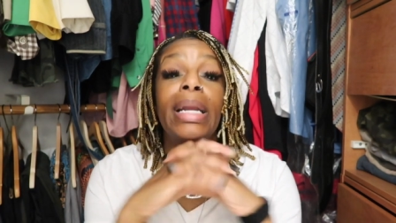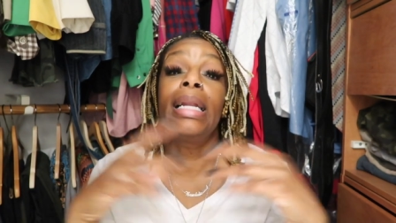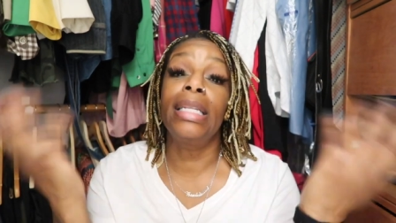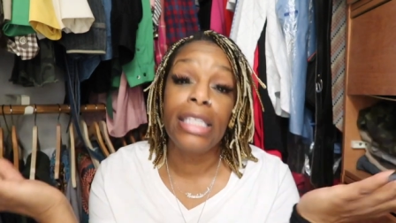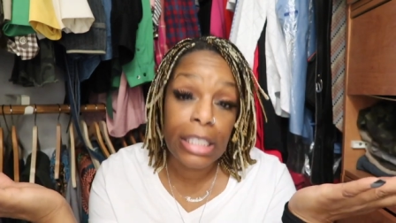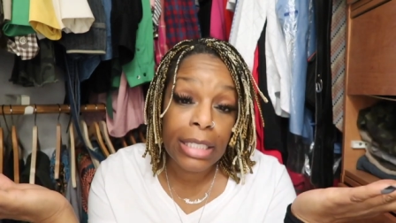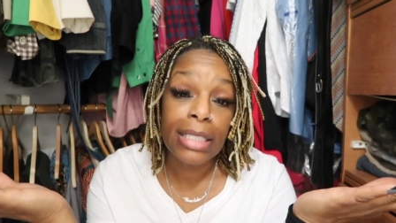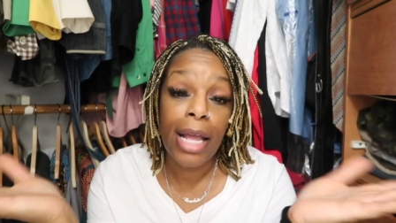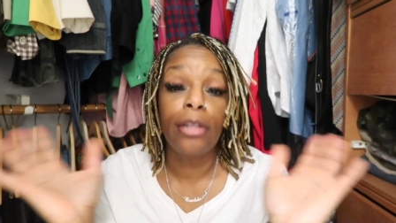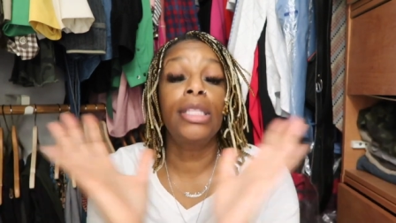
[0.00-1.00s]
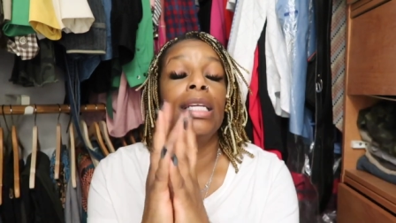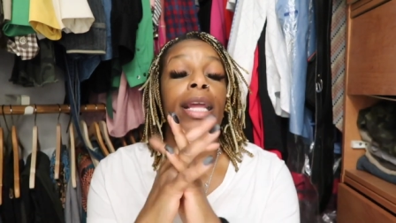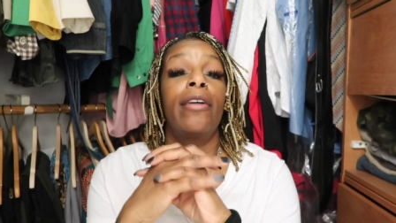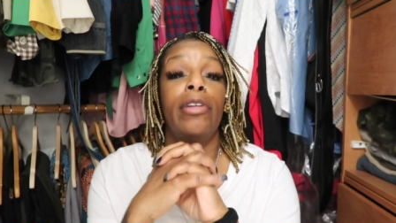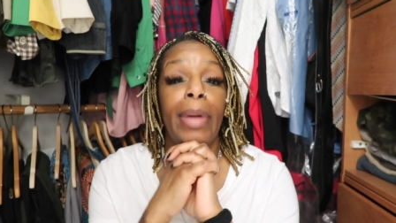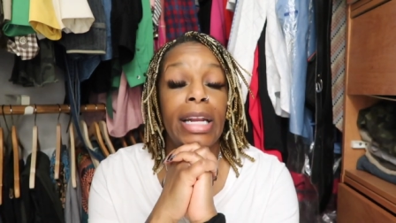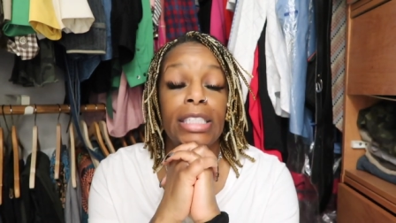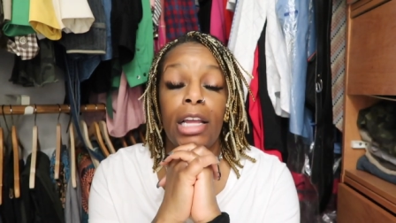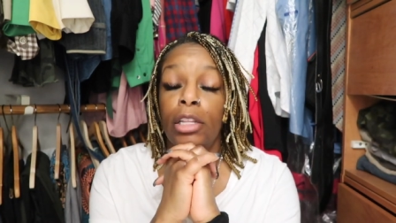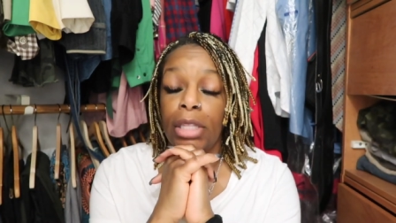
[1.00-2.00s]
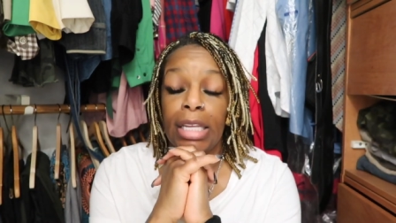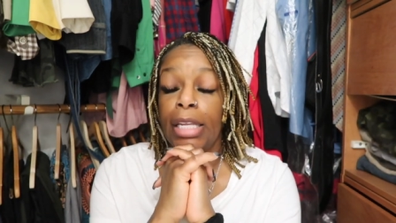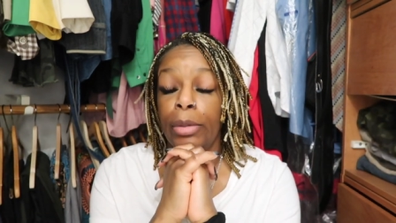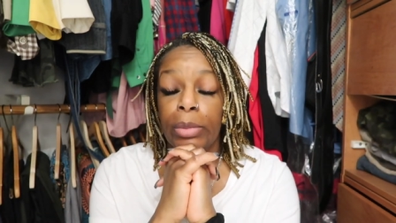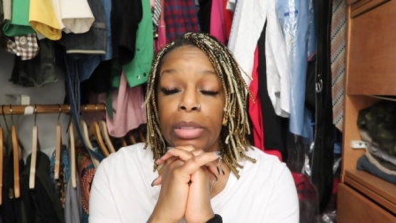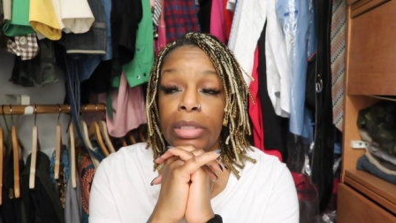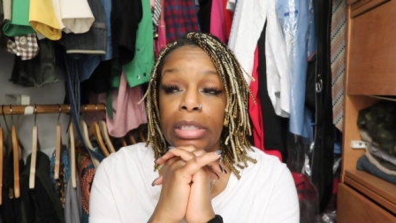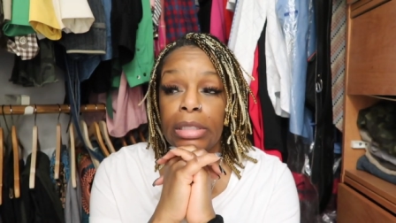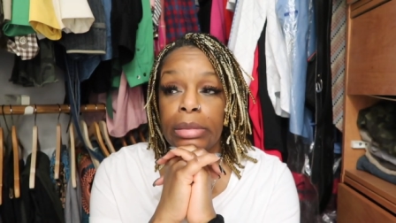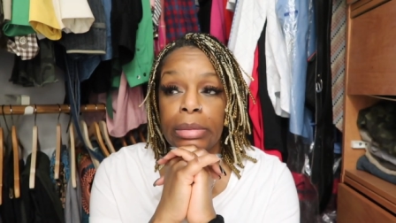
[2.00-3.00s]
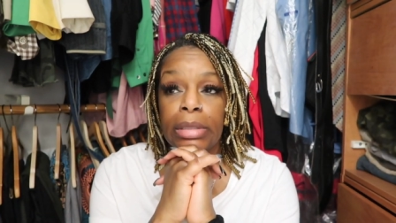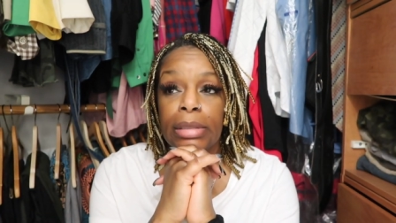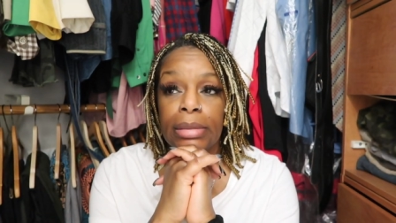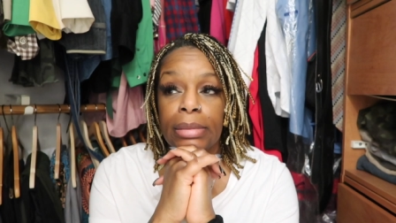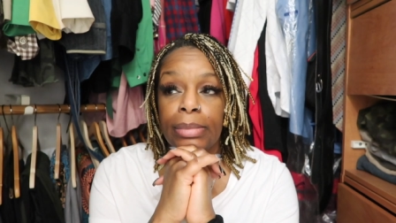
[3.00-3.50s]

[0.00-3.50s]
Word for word: But at least she's healthy. Everybody's healthy and we'll get through it.